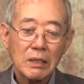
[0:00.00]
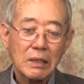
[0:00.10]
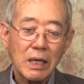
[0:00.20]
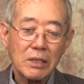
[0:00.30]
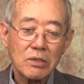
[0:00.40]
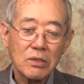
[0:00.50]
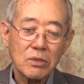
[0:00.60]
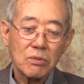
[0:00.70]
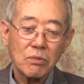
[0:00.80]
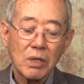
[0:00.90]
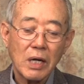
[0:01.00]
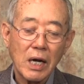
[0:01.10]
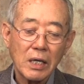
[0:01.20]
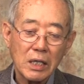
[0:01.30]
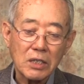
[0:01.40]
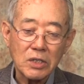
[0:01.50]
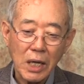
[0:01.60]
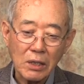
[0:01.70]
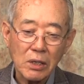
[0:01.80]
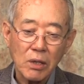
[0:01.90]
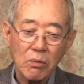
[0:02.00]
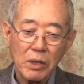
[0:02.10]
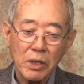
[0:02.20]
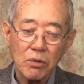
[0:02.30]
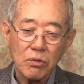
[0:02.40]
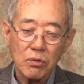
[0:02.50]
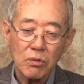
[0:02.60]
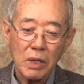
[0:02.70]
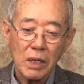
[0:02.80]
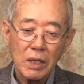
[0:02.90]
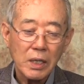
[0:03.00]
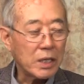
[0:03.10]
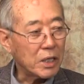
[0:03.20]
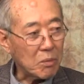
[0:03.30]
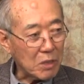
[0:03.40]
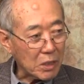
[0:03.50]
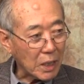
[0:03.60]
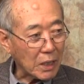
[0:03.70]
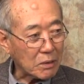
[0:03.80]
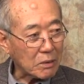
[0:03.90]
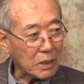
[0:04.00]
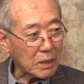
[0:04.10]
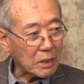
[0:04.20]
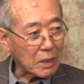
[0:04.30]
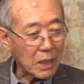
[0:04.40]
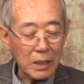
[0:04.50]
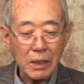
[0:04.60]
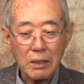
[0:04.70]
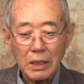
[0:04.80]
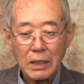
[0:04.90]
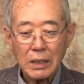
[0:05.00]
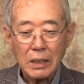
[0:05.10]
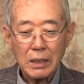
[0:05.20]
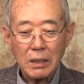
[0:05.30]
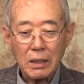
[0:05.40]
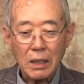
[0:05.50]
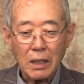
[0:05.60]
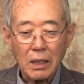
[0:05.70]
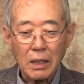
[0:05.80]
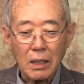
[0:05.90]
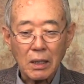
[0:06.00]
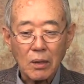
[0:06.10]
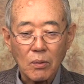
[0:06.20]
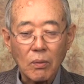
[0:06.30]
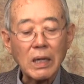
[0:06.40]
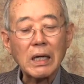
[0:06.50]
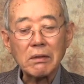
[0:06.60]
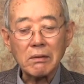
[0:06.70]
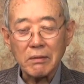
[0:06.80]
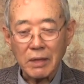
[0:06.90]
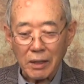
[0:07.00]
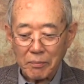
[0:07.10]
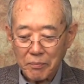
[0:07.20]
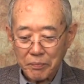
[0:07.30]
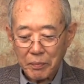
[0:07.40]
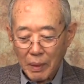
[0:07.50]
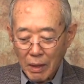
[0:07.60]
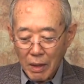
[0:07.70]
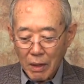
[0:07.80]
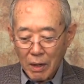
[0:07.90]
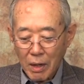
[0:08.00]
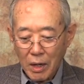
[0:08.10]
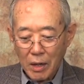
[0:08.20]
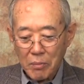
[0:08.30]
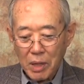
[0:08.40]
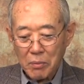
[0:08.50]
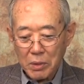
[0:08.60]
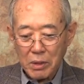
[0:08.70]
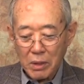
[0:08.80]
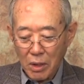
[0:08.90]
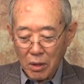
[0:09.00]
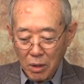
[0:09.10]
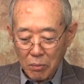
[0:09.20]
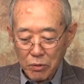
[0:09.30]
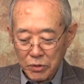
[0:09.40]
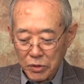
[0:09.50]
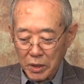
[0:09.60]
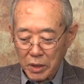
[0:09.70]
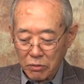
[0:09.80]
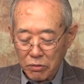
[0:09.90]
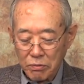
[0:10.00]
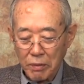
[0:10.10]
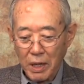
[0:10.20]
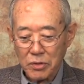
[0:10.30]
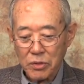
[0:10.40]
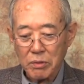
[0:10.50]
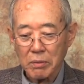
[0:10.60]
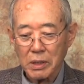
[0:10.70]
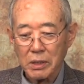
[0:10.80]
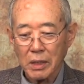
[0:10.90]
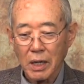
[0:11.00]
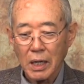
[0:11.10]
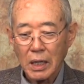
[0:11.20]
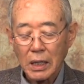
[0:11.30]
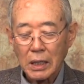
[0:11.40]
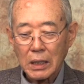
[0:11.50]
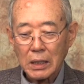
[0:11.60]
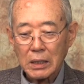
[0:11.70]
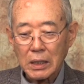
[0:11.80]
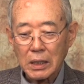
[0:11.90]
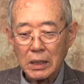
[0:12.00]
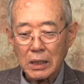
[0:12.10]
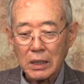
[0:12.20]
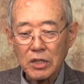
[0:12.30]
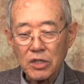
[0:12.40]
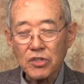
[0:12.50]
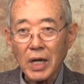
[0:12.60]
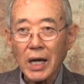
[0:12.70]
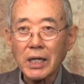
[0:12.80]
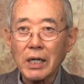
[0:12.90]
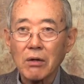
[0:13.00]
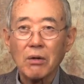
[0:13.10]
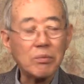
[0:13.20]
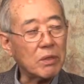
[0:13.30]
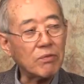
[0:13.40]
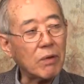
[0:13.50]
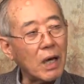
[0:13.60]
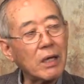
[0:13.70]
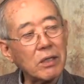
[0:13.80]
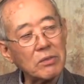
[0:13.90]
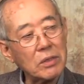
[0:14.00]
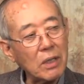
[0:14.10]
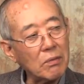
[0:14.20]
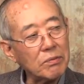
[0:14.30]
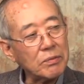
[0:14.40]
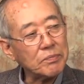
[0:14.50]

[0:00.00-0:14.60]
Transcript: that's what I exactly wanted to imitate. And then one other thing, I may be proceeding too fast, but the designing of the fly itself